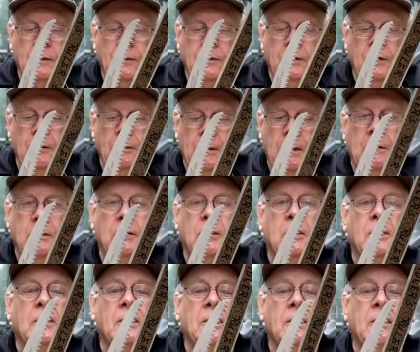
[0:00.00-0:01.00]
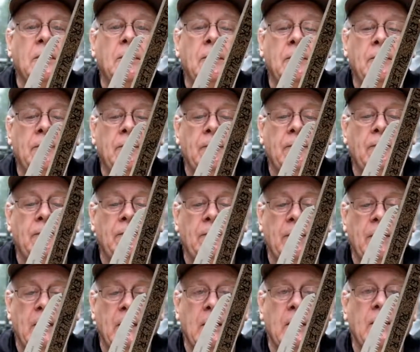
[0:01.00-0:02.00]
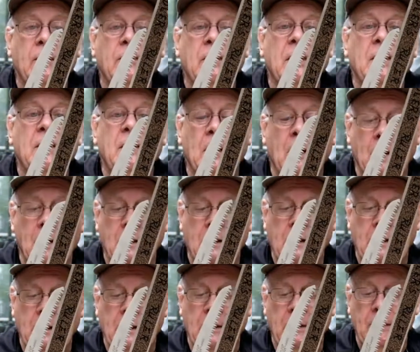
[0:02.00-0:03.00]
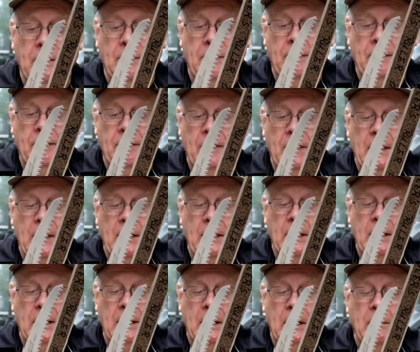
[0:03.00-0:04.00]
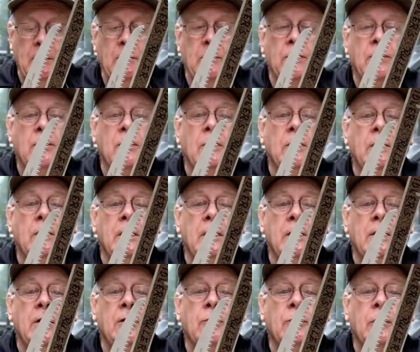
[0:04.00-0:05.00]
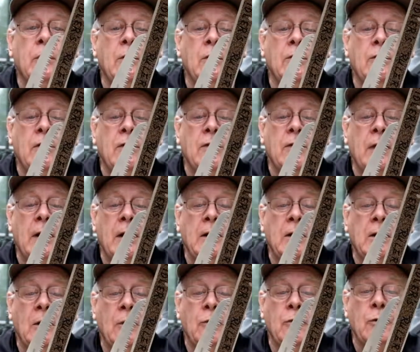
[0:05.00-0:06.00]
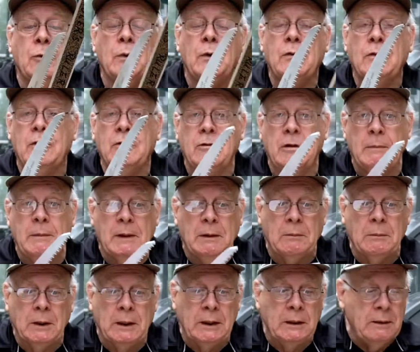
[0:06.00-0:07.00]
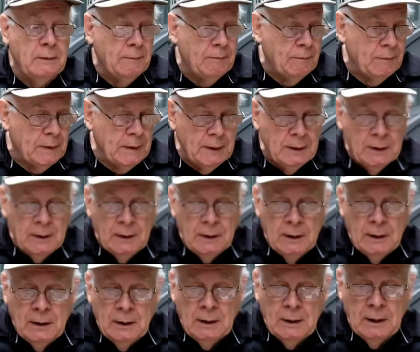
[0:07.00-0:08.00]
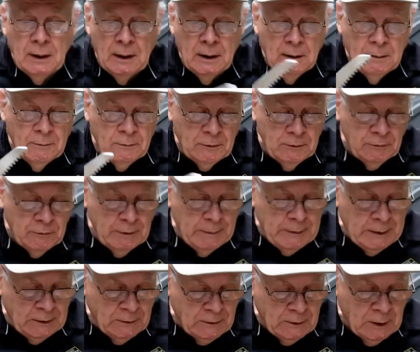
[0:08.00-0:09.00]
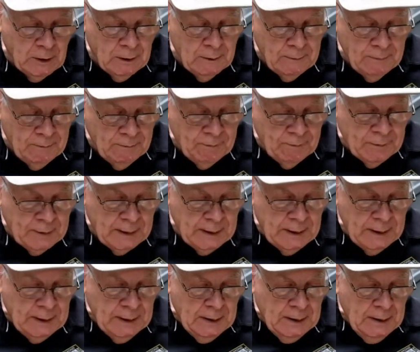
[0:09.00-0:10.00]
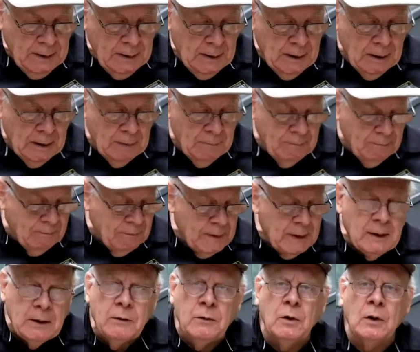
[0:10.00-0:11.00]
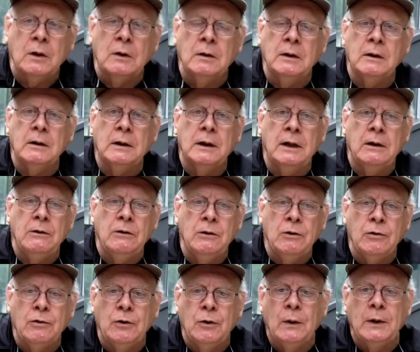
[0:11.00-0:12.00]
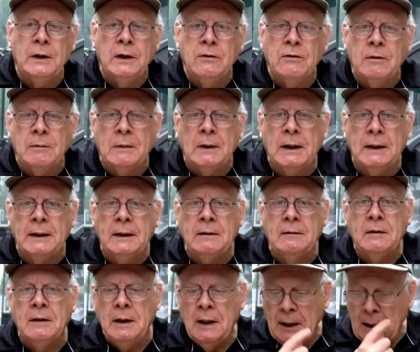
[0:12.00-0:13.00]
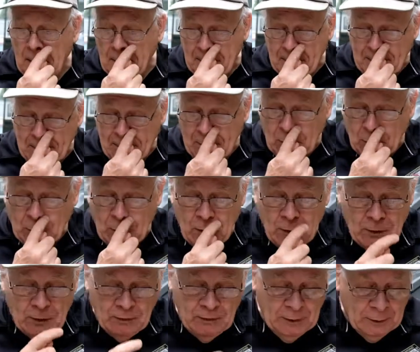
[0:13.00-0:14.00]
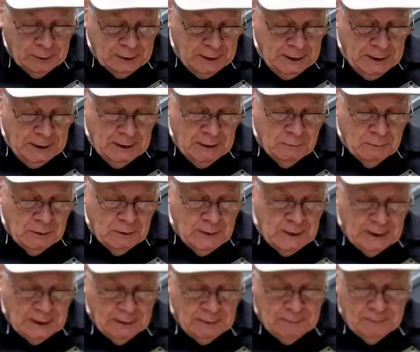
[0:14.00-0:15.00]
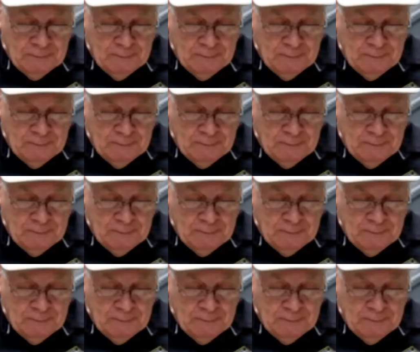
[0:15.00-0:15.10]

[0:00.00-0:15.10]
to my ruler. It's got the arc in it, and I'm certain that this one is designed also as a trimming blade, trimming saw. Took a little getting used to. I did some cutting today with the Silky and with it.